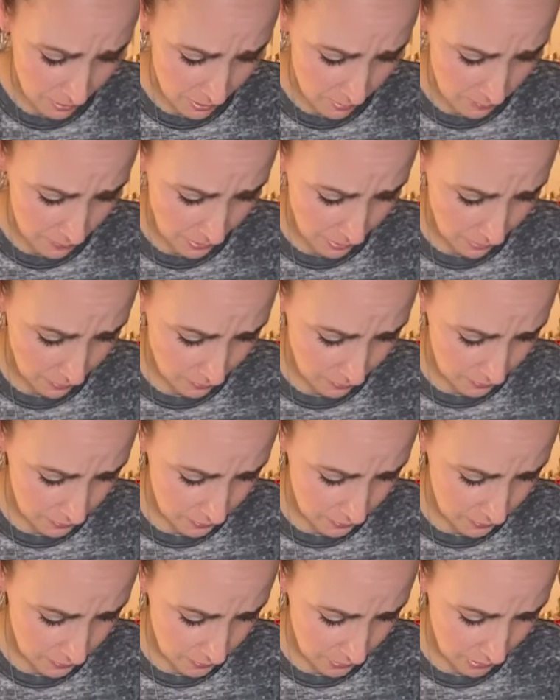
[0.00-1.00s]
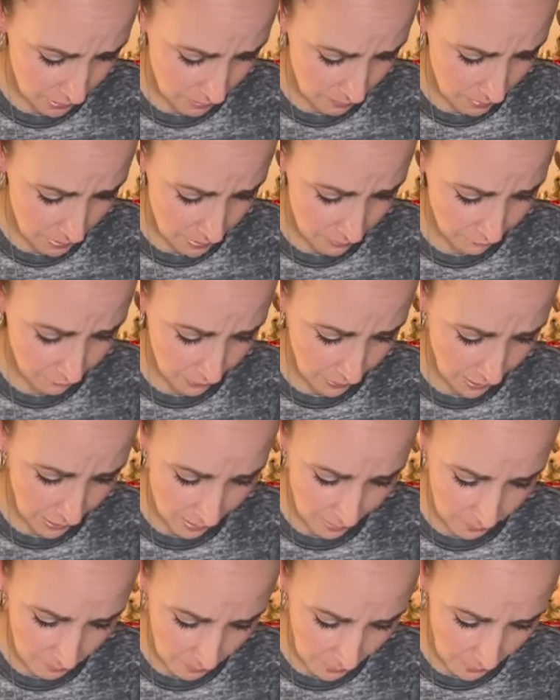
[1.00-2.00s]
even up yet at 6 a.m. And if I
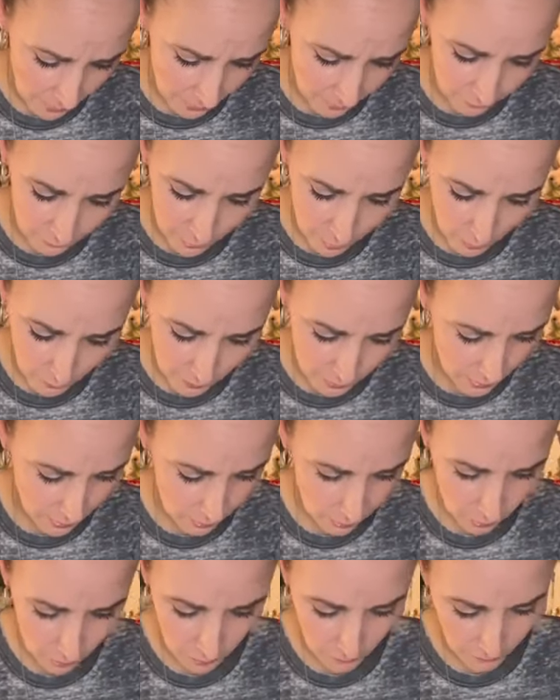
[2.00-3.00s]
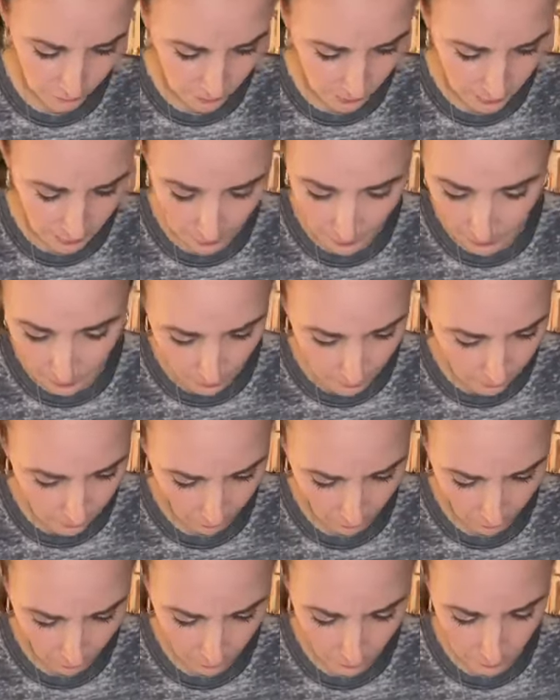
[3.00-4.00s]
am, I have no intention of staying
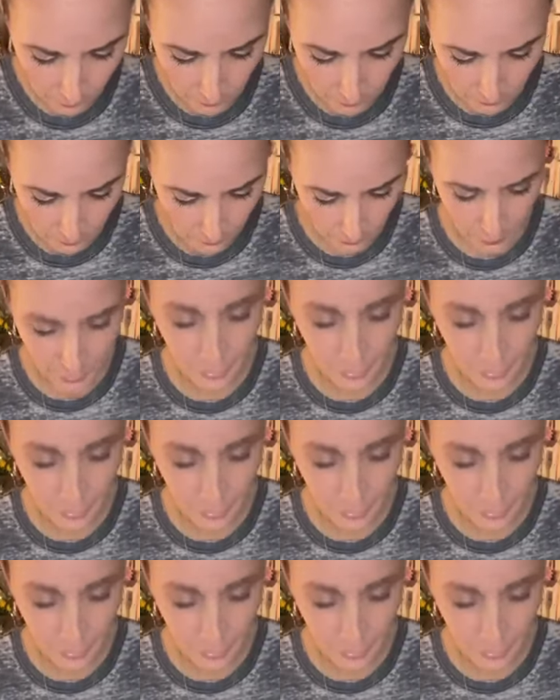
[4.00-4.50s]
there.